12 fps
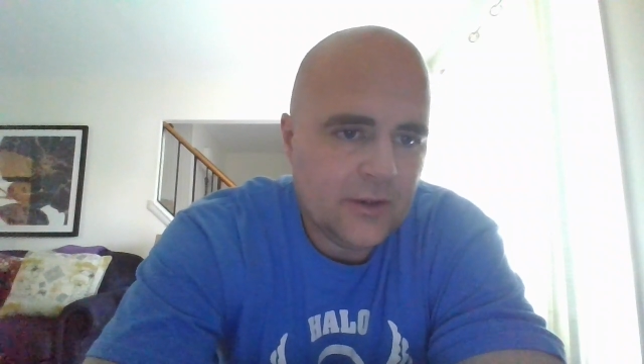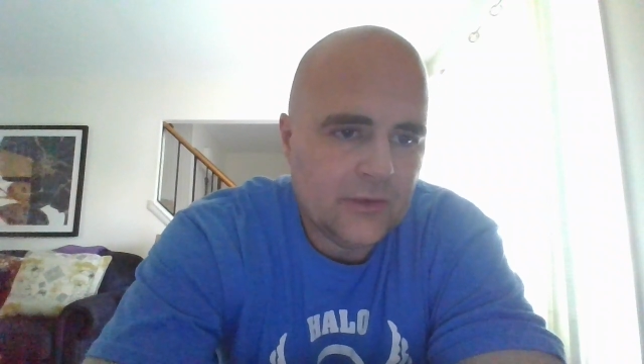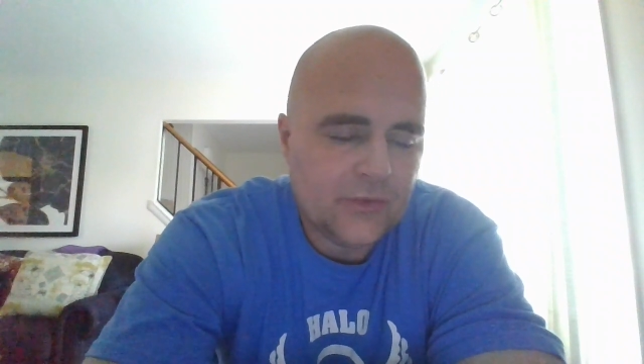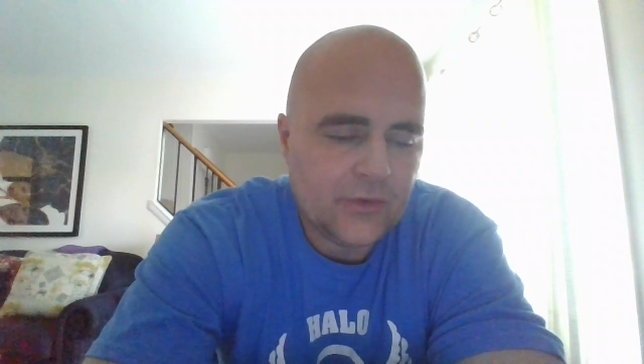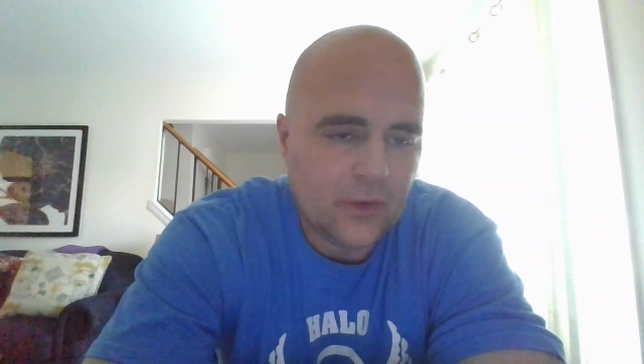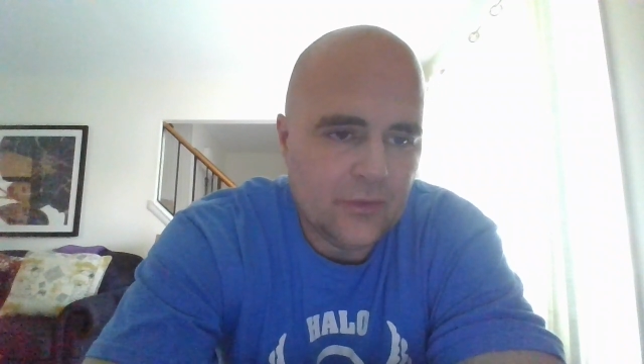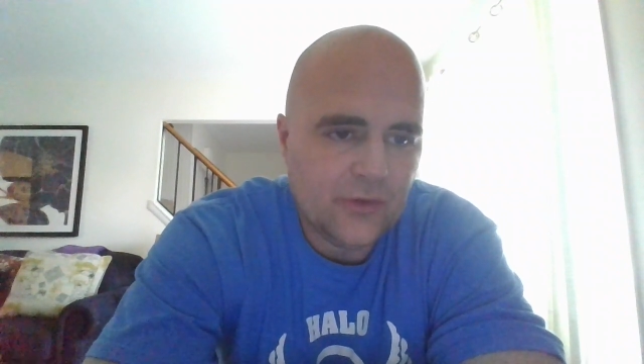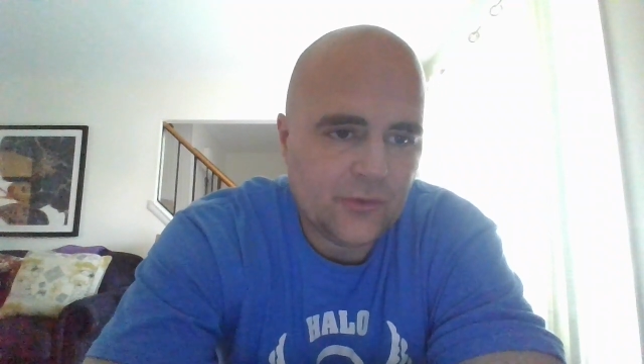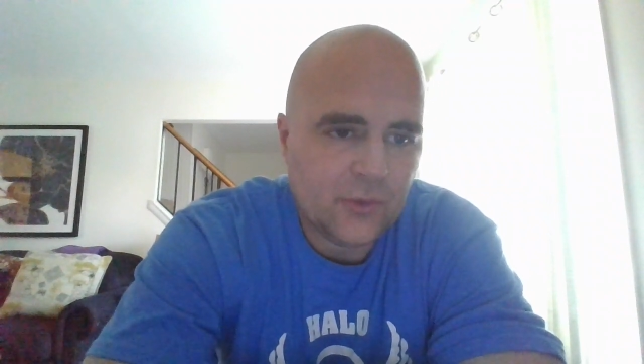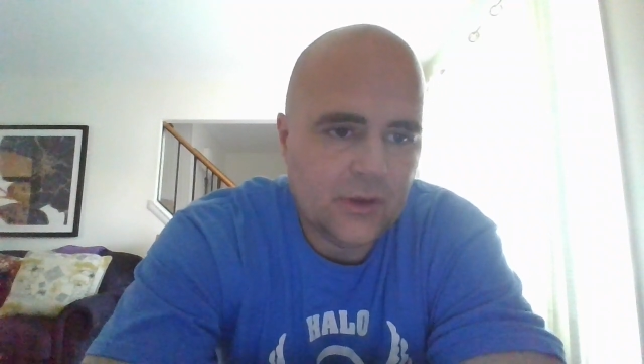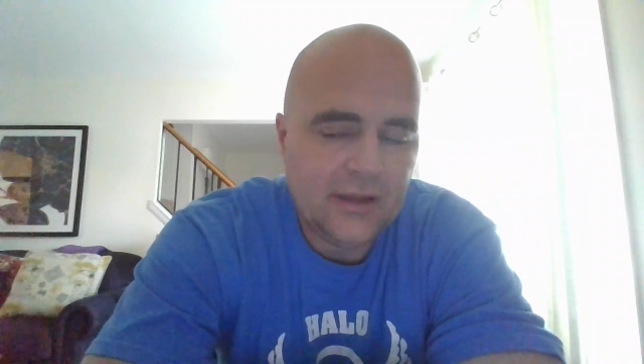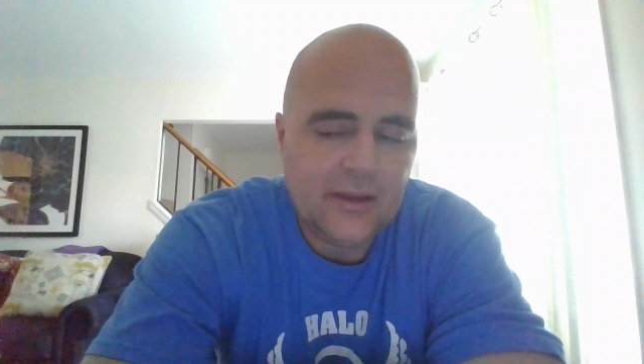So
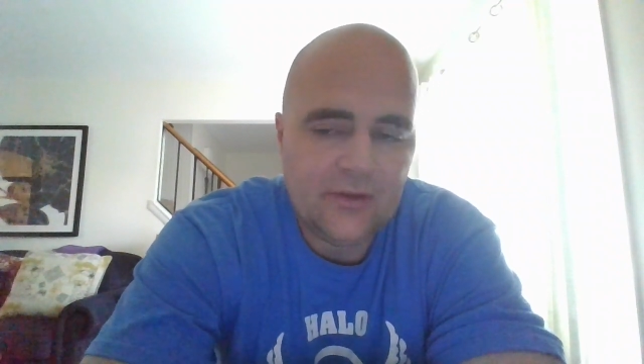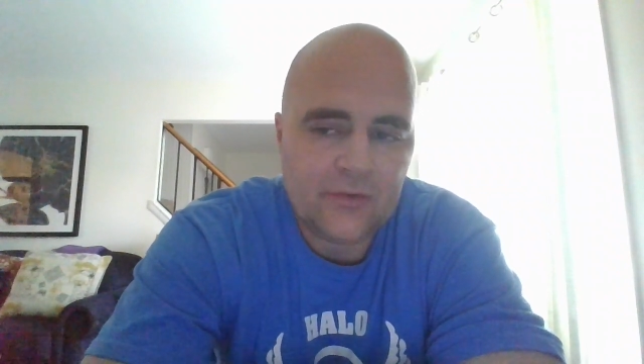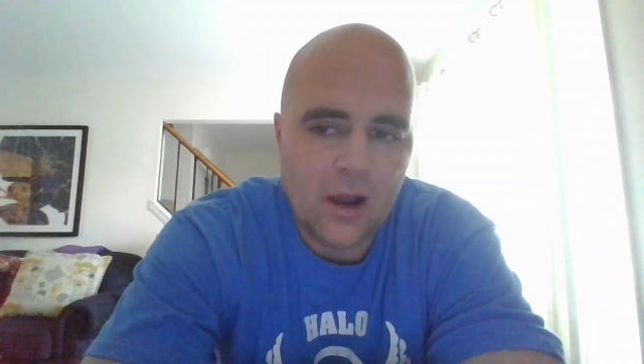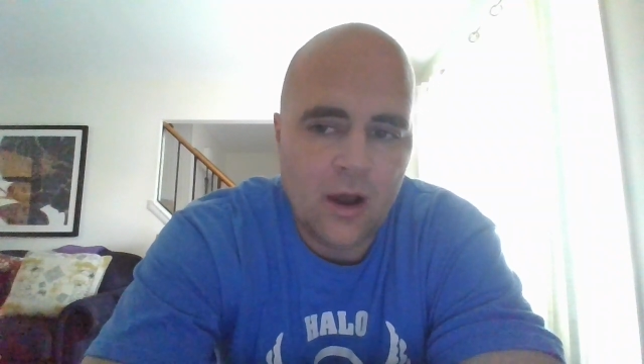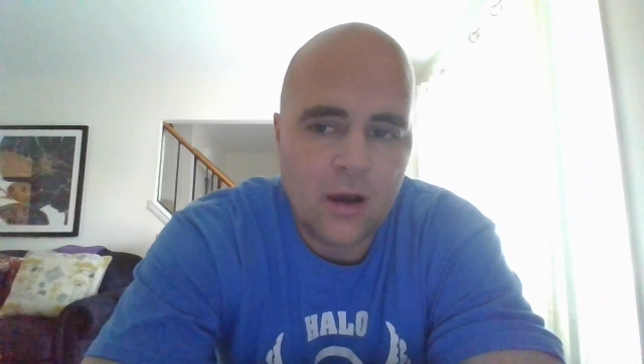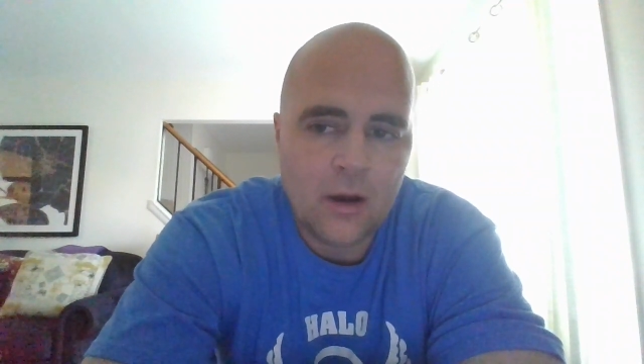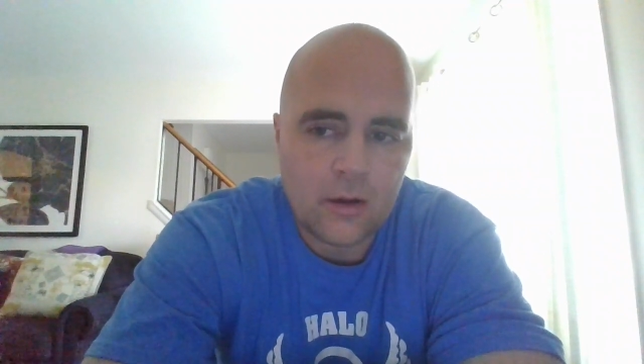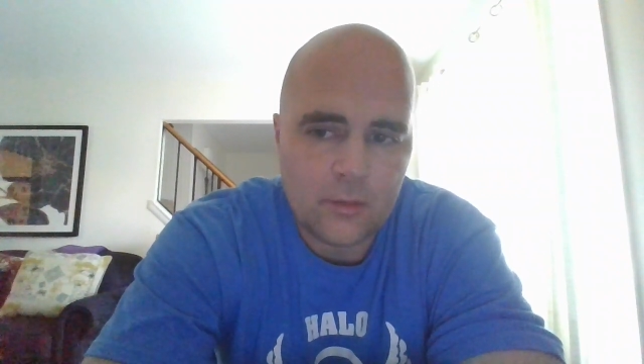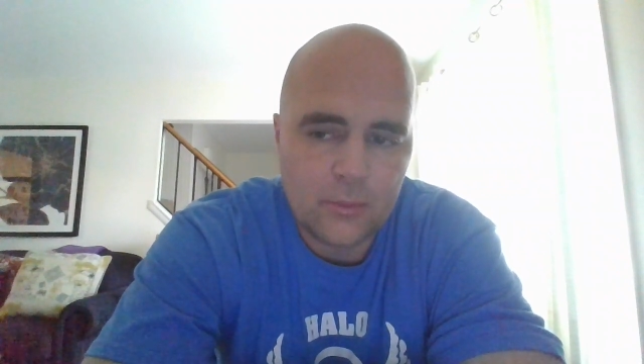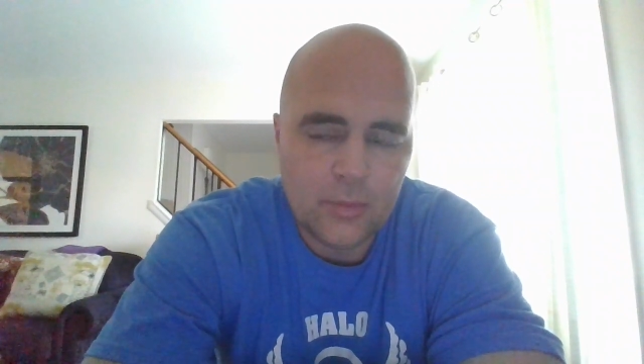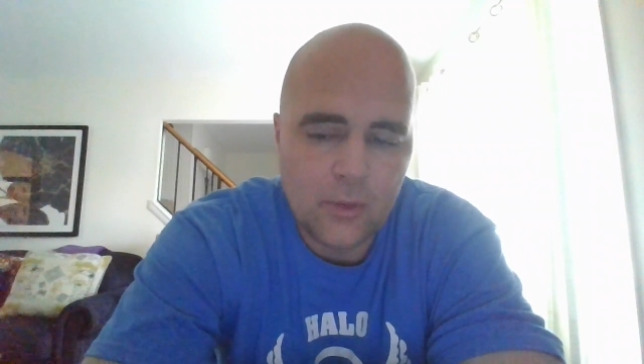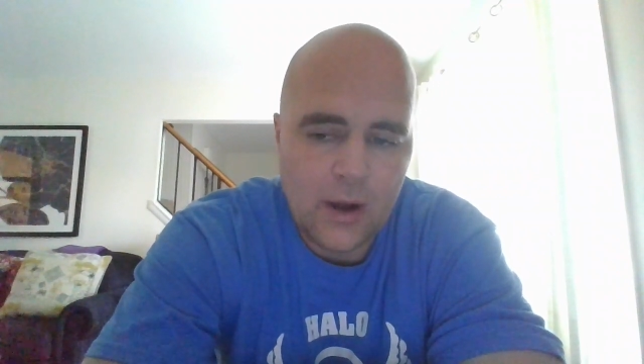this one is
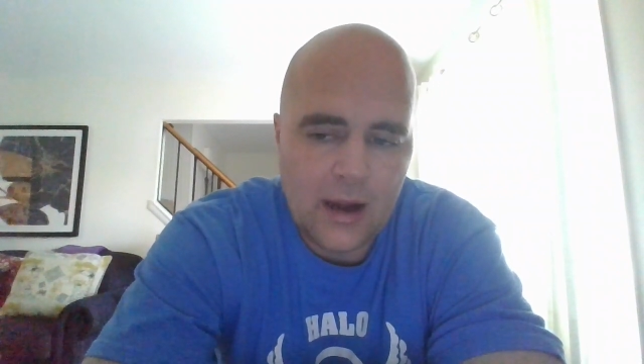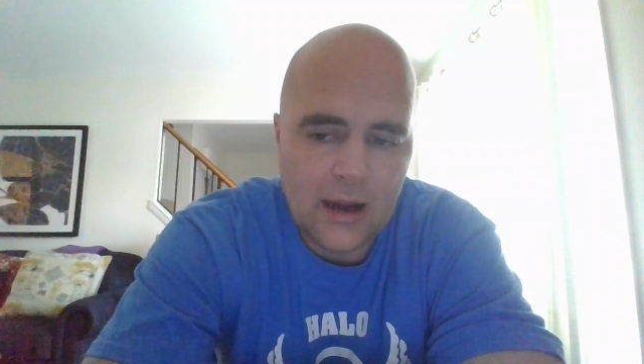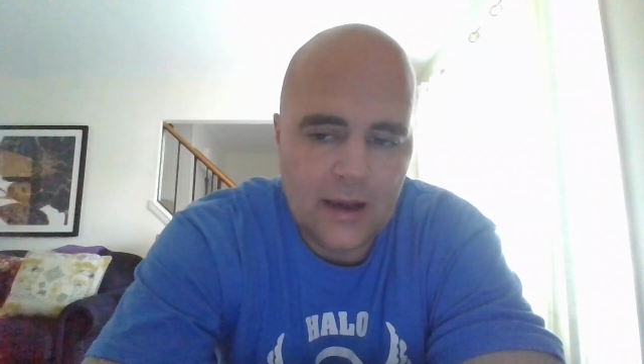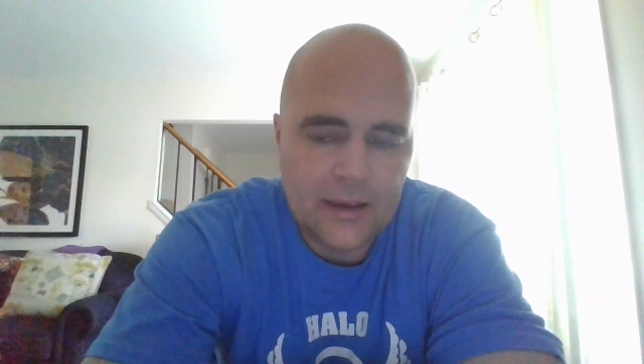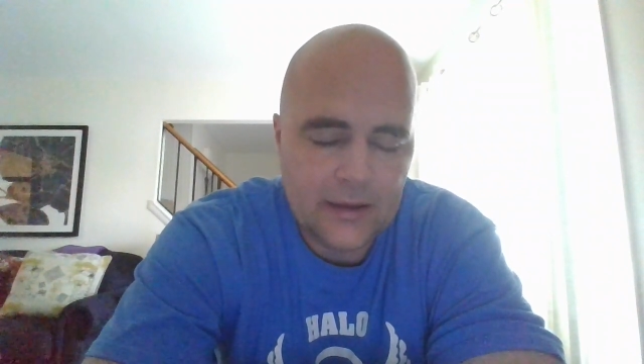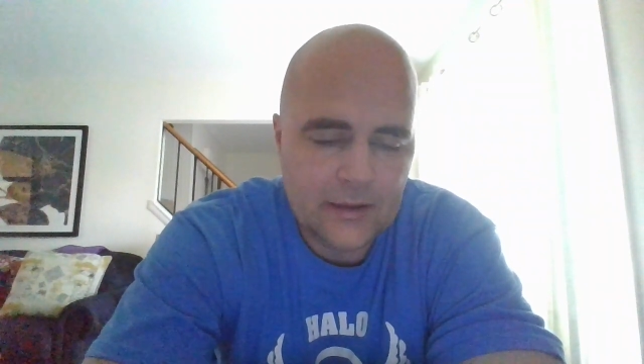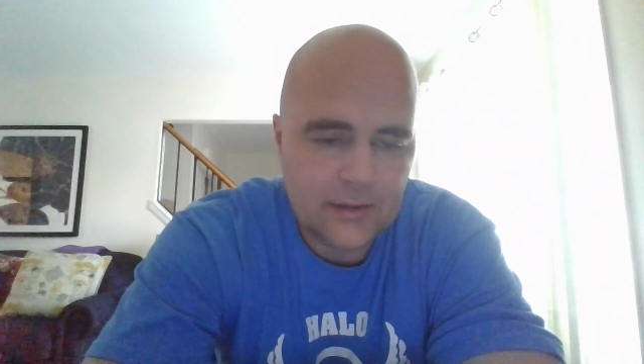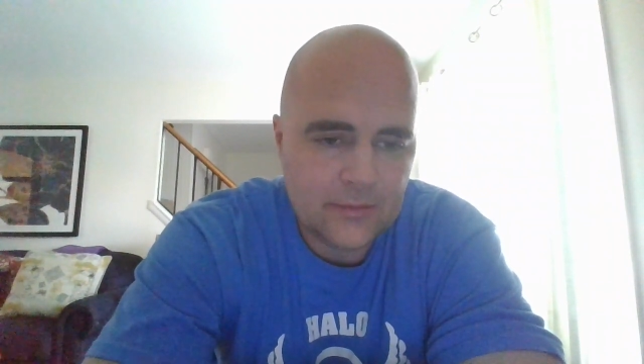ang buhay.